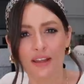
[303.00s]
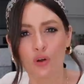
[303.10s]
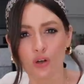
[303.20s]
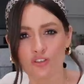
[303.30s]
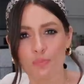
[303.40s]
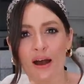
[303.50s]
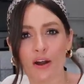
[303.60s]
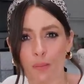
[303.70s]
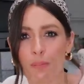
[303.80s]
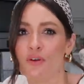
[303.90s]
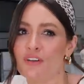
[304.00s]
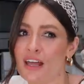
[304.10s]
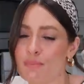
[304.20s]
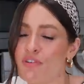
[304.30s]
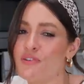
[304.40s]
I add collagen powder, but because I
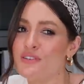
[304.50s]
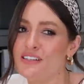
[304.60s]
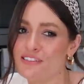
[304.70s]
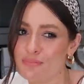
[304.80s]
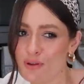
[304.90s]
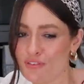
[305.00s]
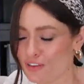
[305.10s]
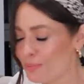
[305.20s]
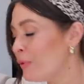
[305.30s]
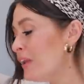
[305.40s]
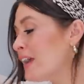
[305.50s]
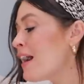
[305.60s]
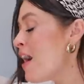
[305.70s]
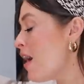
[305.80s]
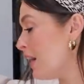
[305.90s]
had a protein smoothie this morning,
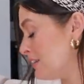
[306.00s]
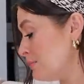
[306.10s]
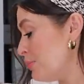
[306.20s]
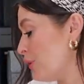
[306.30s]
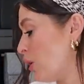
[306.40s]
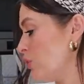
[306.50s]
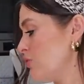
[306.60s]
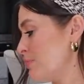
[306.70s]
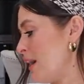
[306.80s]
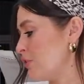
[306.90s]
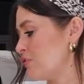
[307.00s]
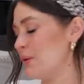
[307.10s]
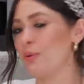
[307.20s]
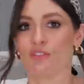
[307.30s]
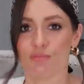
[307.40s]
I didn't put the collagen powder in
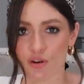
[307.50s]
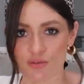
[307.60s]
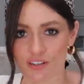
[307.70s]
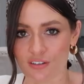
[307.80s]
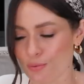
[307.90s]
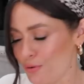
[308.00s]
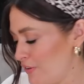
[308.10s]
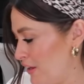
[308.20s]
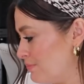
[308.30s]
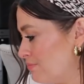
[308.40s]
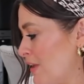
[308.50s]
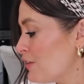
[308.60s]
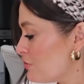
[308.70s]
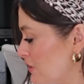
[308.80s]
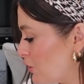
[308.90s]
it because the protein smoothie
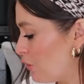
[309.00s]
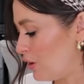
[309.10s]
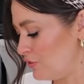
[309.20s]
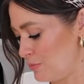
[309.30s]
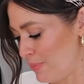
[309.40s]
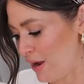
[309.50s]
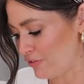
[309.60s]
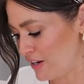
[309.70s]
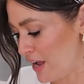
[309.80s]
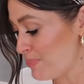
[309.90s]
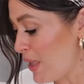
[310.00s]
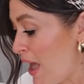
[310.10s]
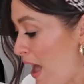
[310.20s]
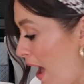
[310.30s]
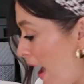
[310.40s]
has already got collagen powder in it.
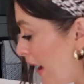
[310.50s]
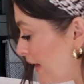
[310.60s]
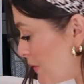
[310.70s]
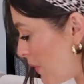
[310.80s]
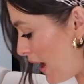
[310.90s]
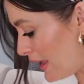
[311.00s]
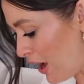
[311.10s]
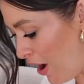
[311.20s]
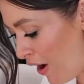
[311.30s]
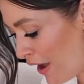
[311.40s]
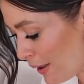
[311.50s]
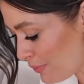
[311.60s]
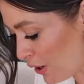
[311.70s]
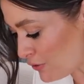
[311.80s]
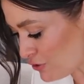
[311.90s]
Anyway, I
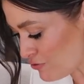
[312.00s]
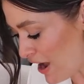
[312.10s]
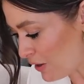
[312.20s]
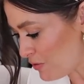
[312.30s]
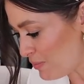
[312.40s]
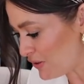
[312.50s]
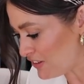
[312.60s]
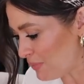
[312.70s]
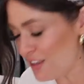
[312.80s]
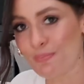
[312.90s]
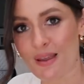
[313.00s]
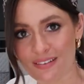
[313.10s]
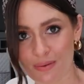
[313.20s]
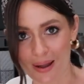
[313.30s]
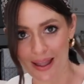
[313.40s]
am going to crack on with putting some of these
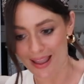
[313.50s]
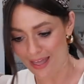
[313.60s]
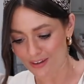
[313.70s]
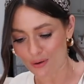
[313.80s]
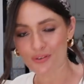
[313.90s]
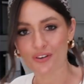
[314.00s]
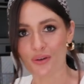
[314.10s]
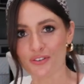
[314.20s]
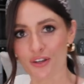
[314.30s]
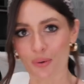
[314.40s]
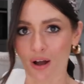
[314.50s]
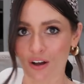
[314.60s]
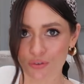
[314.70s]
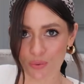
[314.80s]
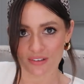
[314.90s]
bits away and then I'll show you
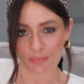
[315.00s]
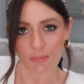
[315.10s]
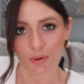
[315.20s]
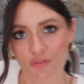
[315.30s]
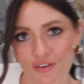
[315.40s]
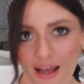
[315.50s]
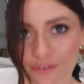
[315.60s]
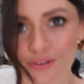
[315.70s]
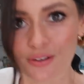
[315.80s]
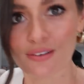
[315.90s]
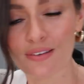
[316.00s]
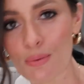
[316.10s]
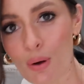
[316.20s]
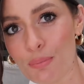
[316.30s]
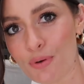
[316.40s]
afterwards. Let me move you down so you can see
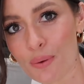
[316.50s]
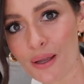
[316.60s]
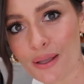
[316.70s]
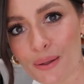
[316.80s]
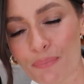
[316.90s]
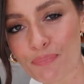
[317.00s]
what I'm doing.